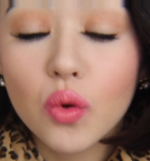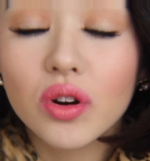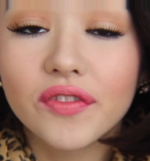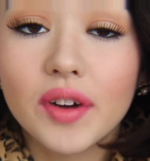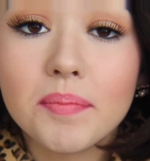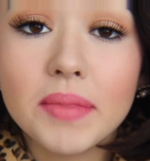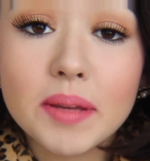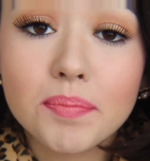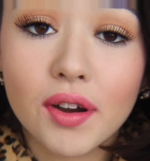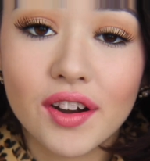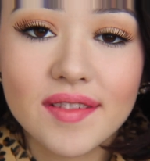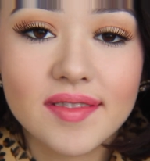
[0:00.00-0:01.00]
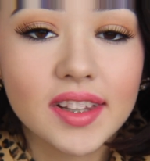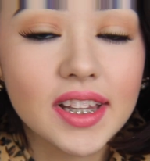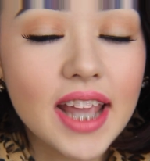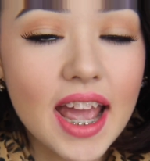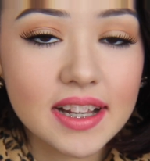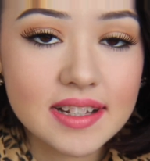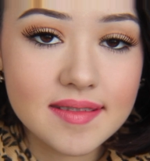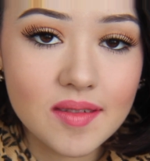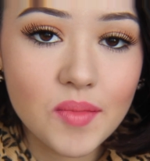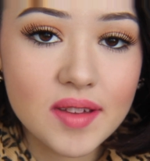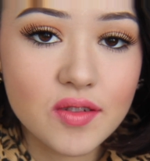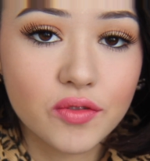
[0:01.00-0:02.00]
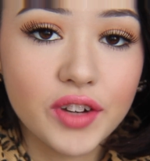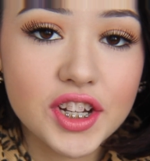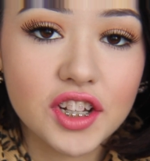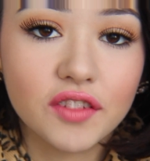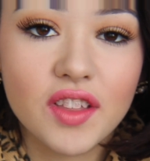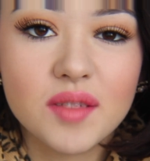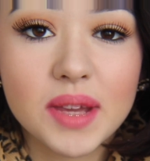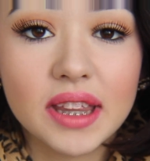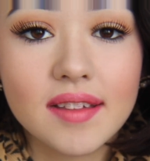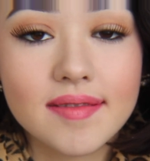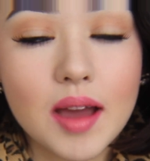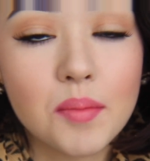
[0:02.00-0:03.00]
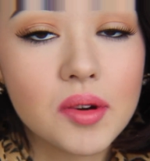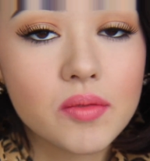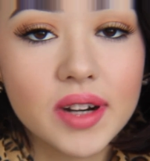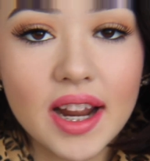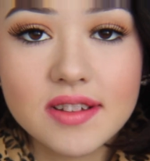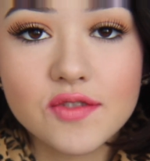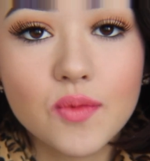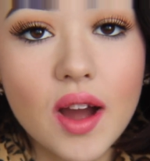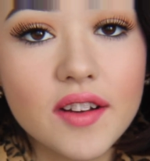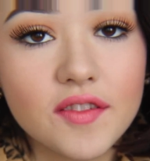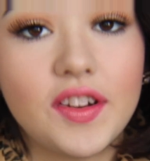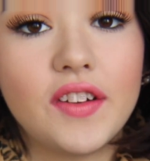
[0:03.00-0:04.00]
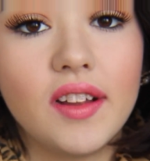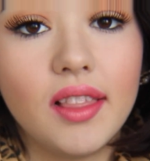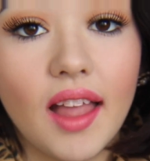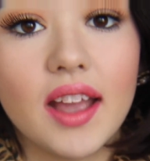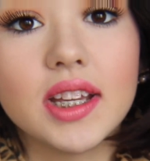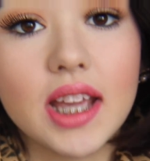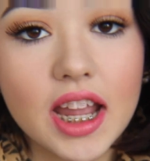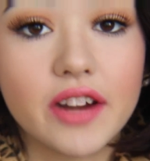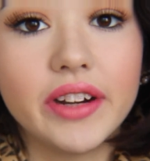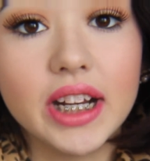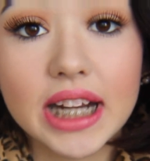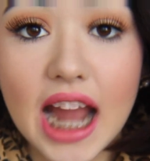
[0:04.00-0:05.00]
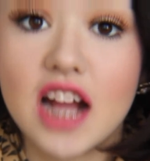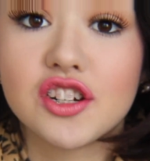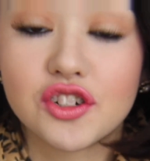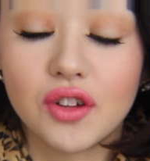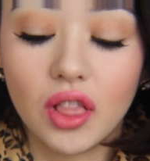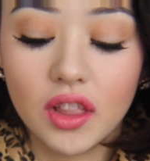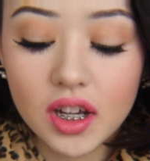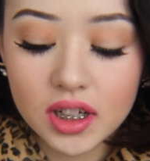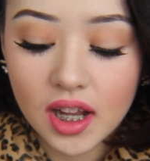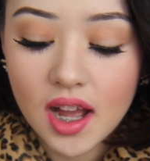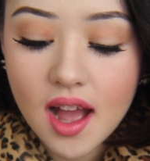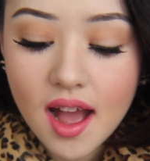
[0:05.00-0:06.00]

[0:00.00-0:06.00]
or for me personally, I can see myself reaching for them in the summer when I just want a very light, airy, natural look.